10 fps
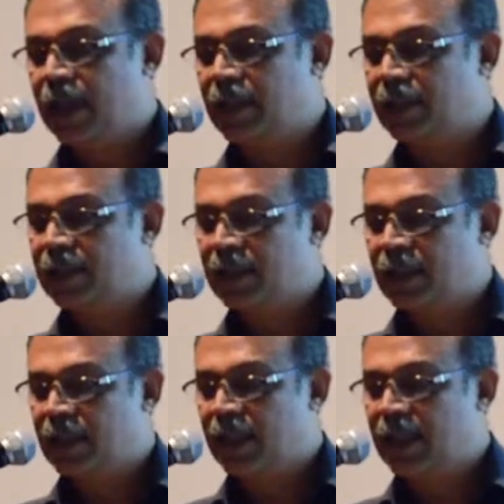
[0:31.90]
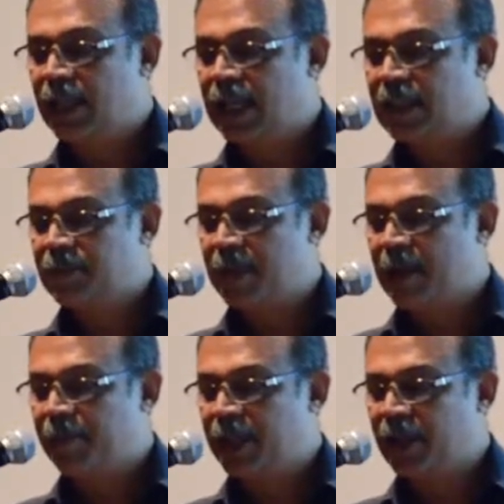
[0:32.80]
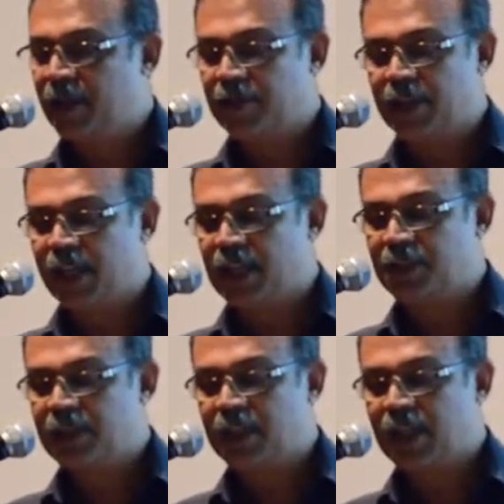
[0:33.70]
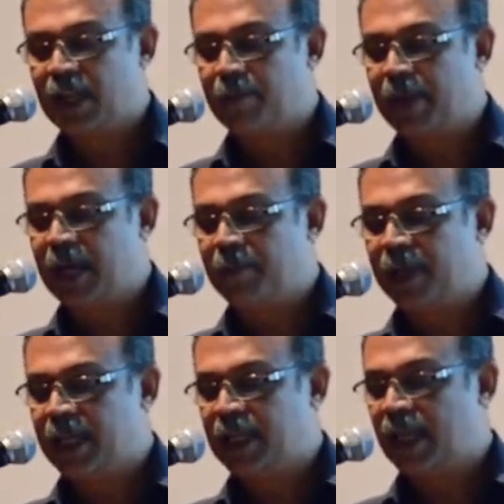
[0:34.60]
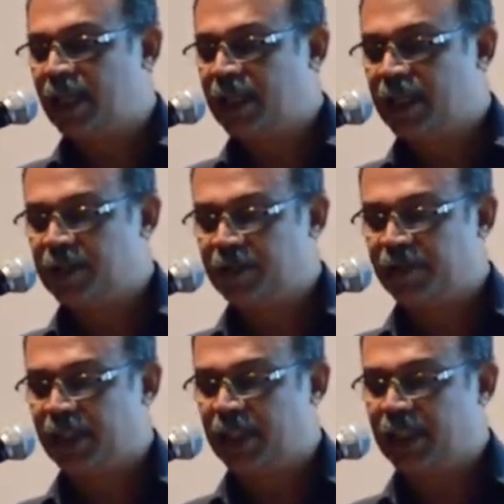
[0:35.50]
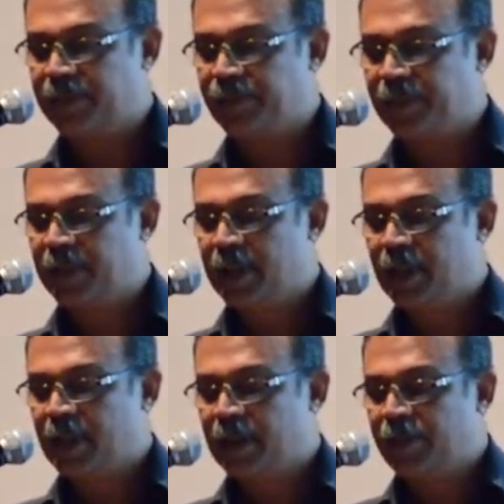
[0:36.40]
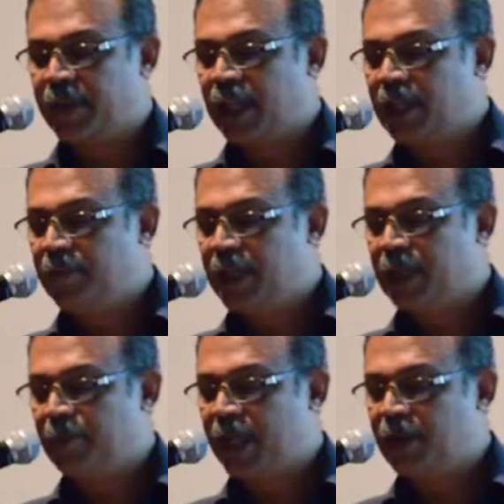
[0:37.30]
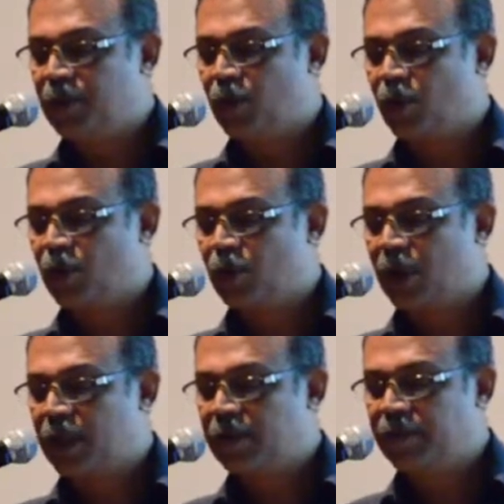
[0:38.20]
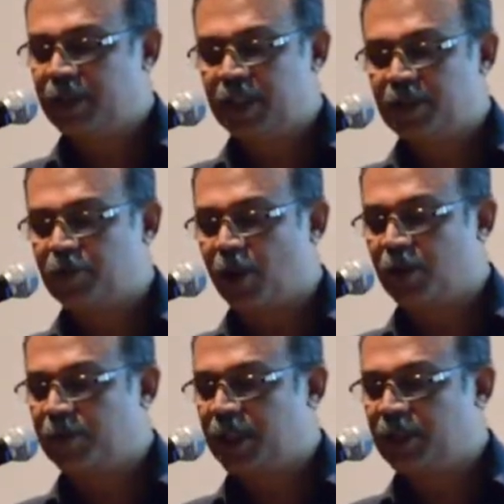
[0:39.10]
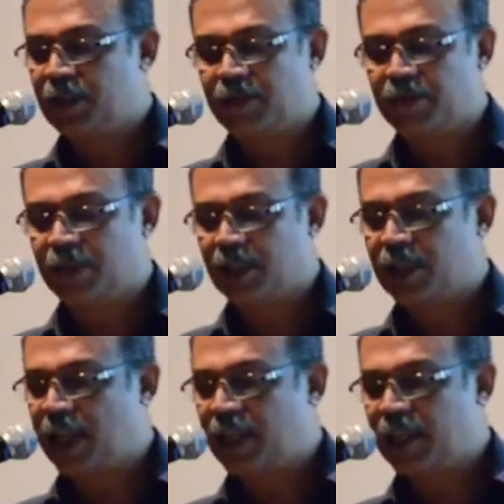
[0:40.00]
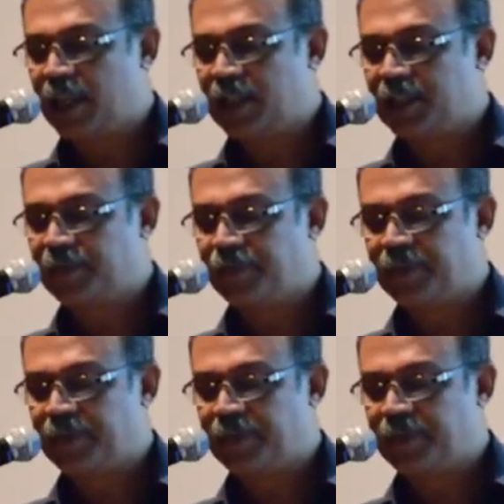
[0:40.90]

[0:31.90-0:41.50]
That is, the legalized mapping of the natural and man-made heritage of India. Can it be applied to Old Goa with its monuments of world heritage?